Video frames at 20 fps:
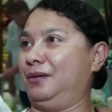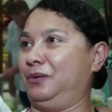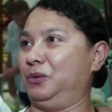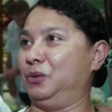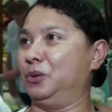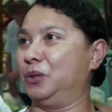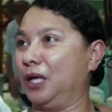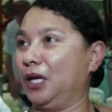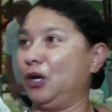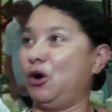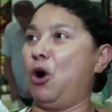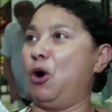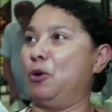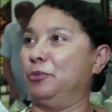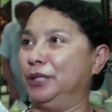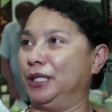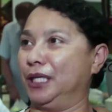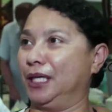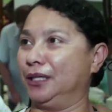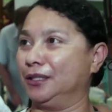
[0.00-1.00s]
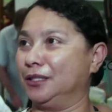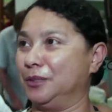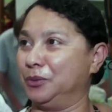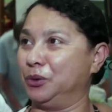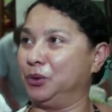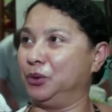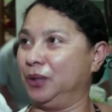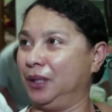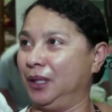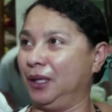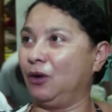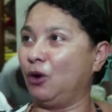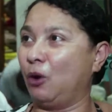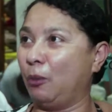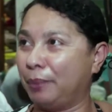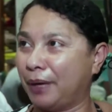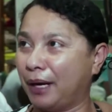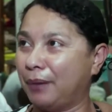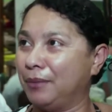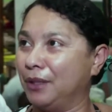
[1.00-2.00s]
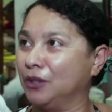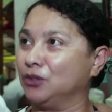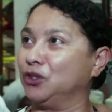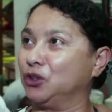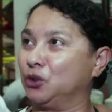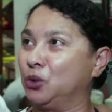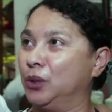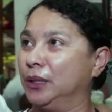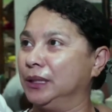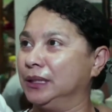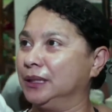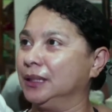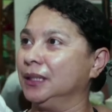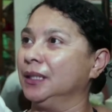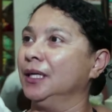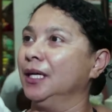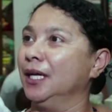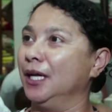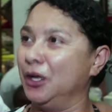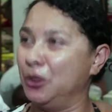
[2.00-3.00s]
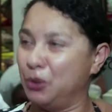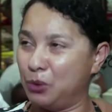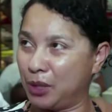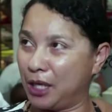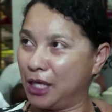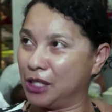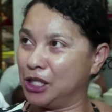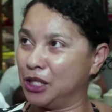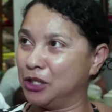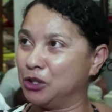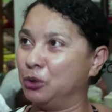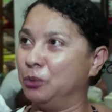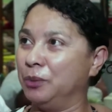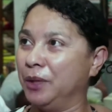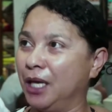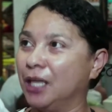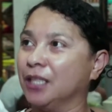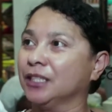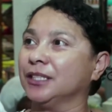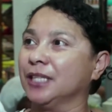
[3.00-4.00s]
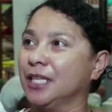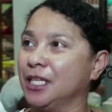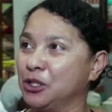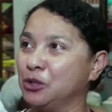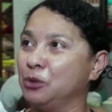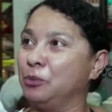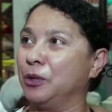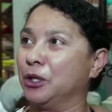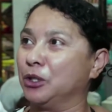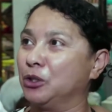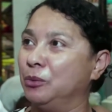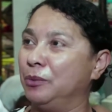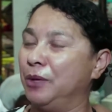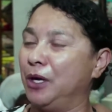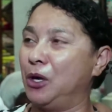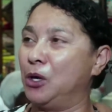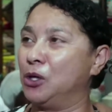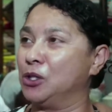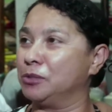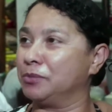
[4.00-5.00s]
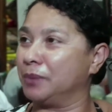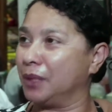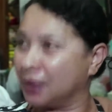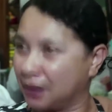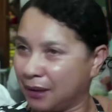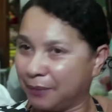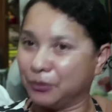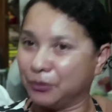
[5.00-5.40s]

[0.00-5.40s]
I had to cut back on food. My family is not eating as it did a few months ago.